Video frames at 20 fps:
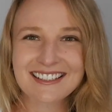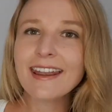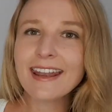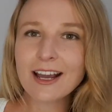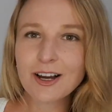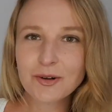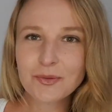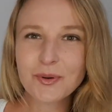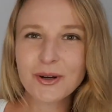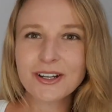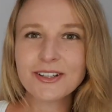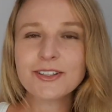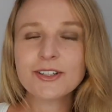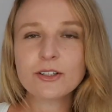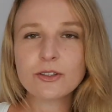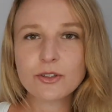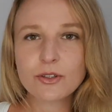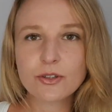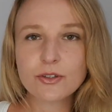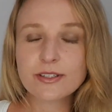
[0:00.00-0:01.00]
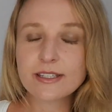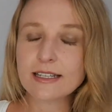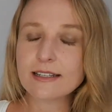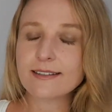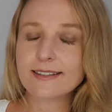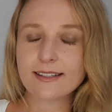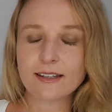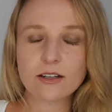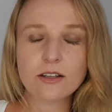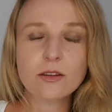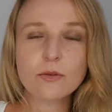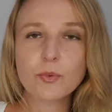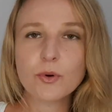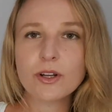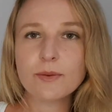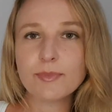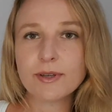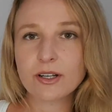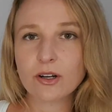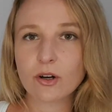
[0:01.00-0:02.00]
Now, a word you could use instead of the
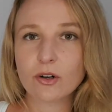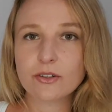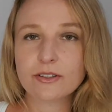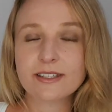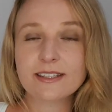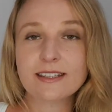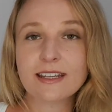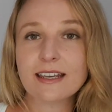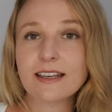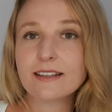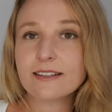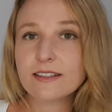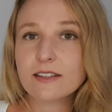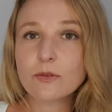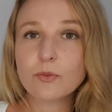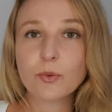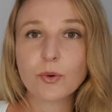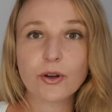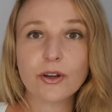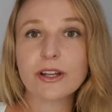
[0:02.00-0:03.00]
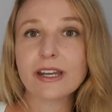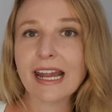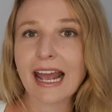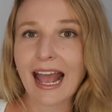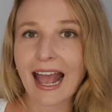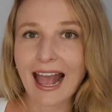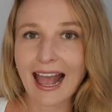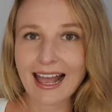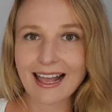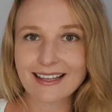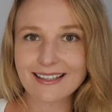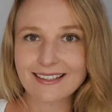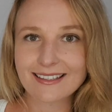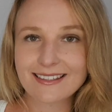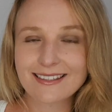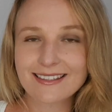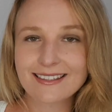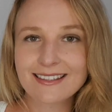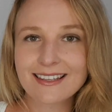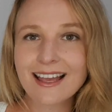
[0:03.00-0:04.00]
word because is the word
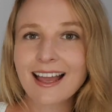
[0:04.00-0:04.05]
as.